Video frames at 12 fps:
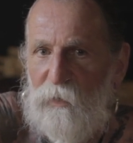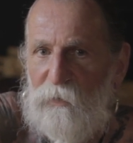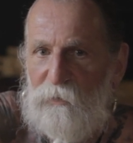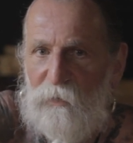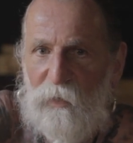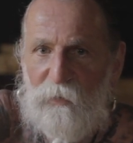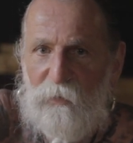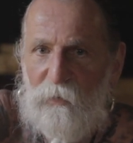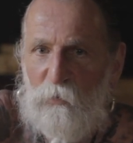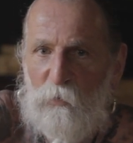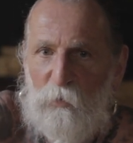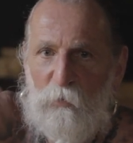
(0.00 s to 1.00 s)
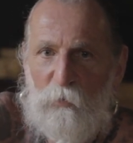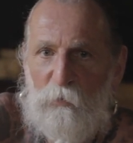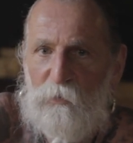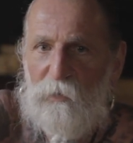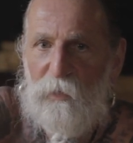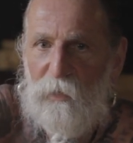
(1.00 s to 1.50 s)
Started to
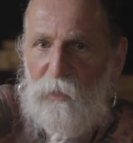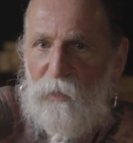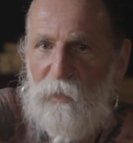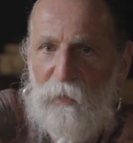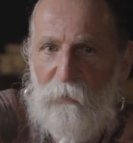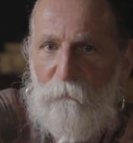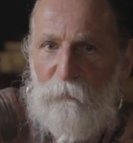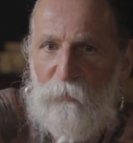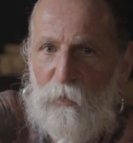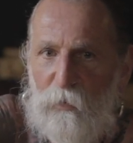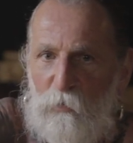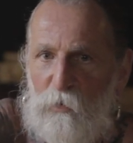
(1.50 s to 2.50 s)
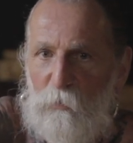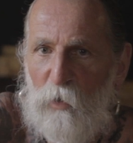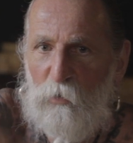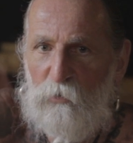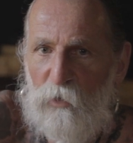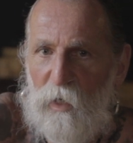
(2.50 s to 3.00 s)
use uh, to
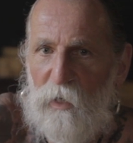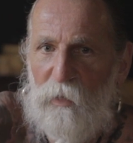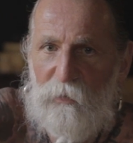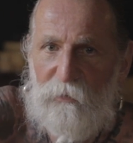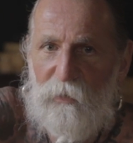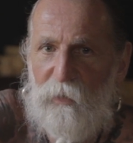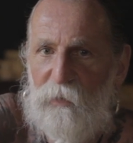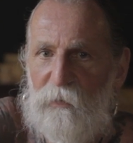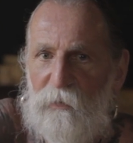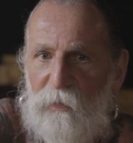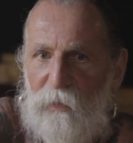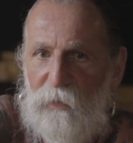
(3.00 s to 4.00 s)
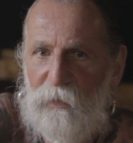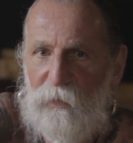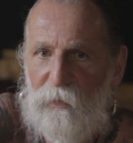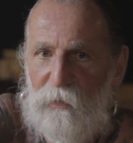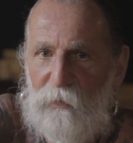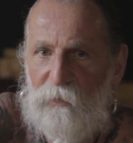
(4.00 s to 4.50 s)
smoke drugs and
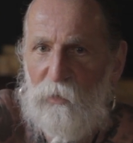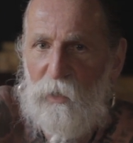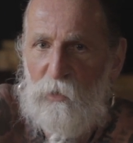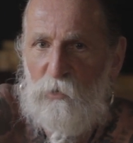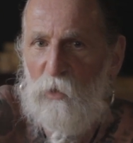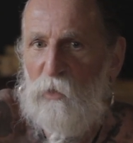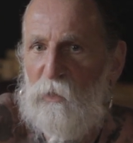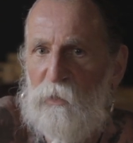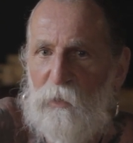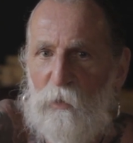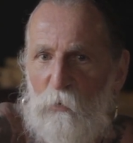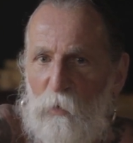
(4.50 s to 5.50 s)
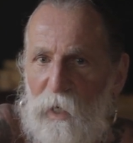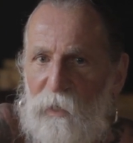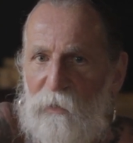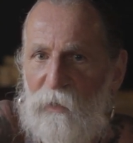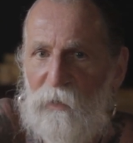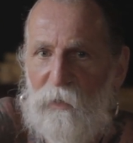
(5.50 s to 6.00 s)
uh, enjoy
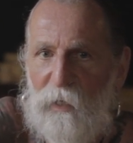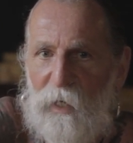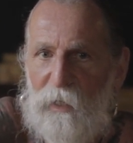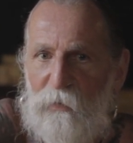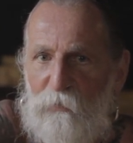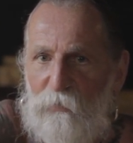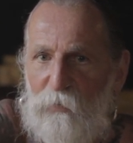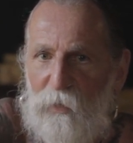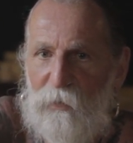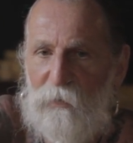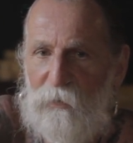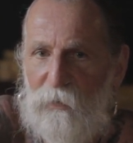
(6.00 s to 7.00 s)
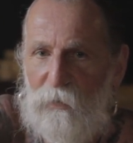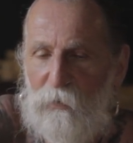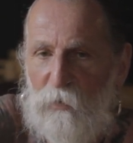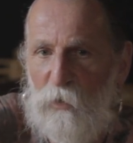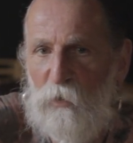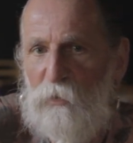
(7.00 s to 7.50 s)
wildlife and
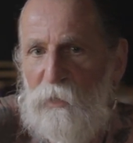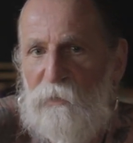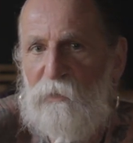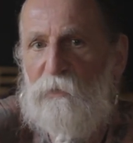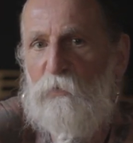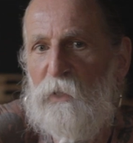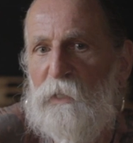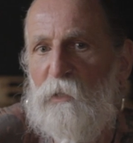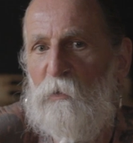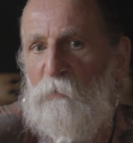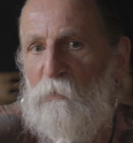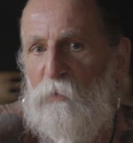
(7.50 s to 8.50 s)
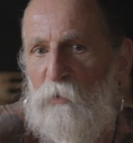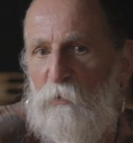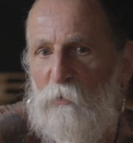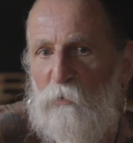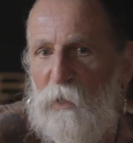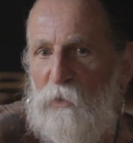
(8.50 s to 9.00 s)
thought this is freedom
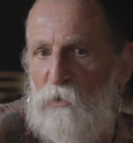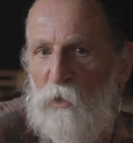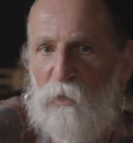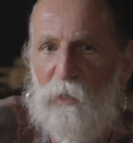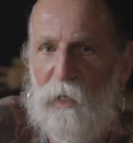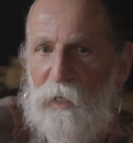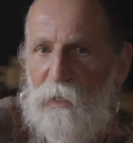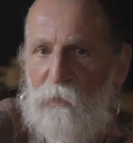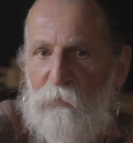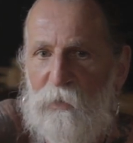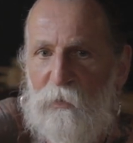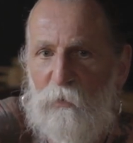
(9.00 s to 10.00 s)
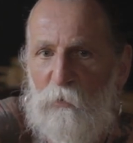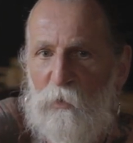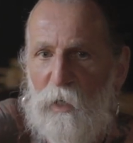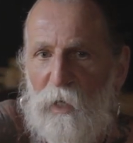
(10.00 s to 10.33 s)
to enjoy life and to